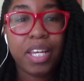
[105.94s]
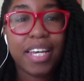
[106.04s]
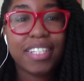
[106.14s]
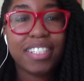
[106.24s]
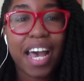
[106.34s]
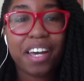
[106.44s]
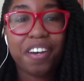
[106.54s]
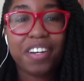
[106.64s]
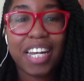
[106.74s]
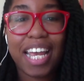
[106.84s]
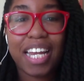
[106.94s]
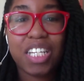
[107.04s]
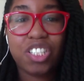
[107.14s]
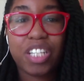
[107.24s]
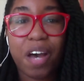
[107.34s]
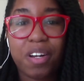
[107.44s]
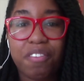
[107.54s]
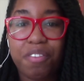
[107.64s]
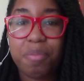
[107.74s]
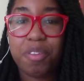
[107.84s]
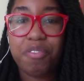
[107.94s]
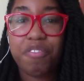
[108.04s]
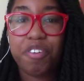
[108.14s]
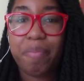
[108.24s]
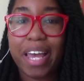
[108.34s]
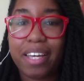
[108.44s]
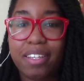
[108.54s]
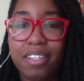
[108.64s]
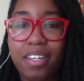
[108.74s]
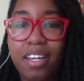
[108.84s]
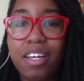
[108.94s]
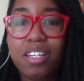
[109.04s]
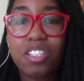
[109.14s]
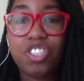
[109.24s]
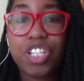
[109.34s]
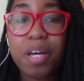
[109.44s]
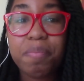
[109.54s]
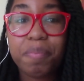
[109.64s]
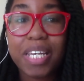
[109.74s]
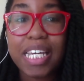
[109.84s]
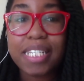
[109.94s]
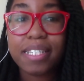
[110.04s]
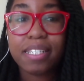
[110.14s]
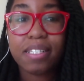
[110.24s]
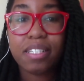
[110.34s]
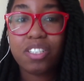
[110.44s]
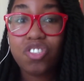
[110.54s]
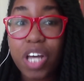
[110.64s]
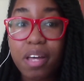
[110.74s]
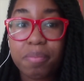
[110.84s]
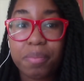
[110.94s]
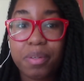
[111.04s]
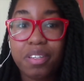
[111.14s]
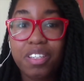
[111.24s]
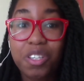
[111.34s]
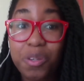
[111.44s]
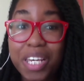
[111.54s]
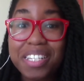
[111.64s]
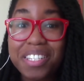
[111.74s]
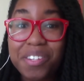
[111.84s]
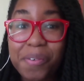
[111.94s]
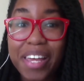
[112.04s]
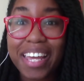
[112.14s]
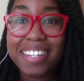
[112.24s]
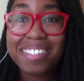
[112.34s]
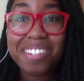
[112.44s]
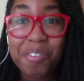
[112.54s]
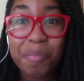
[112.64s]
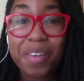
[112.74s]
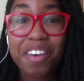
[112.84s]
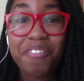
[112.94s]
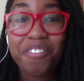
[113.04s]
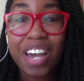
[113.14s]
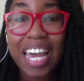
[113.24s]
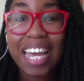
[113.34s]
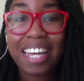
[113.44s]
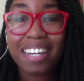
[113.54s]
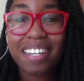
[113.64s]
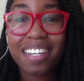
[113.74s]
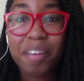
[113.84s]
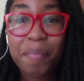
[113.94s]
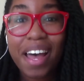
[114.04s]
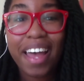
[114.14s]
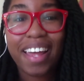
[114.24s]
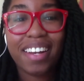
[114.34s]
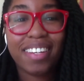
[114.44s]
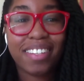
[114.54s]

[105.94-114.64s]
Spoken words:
Jack heard Annie shouting from the riverbank, "Jump, beasts! Jump! You can do it! Don't be afraid! Come on!"